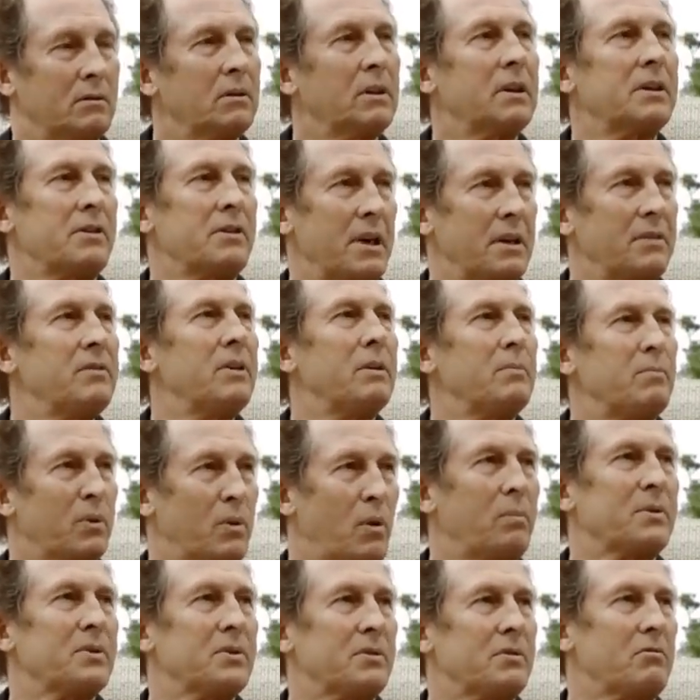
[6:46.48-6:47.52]
create the
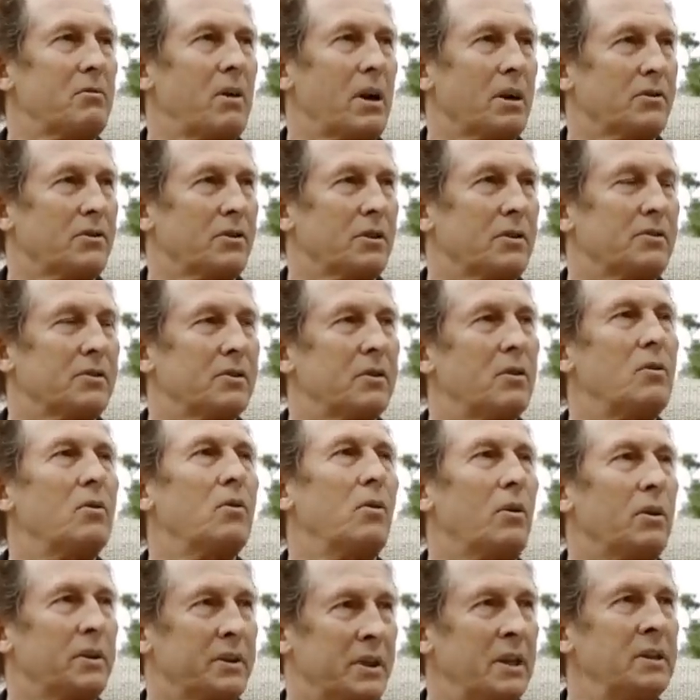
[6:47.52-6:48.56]
proper structure,
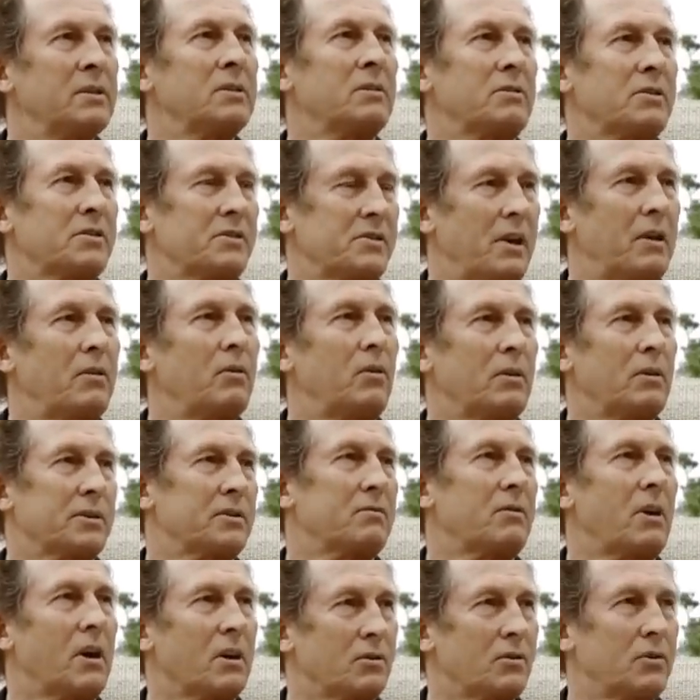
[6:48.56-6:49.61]
so-called intracellular
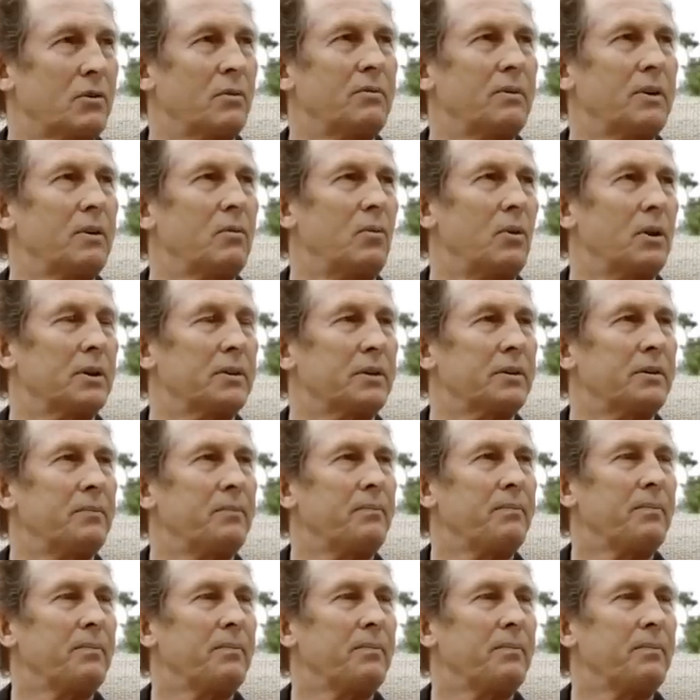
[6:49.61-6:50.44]
structure of the water.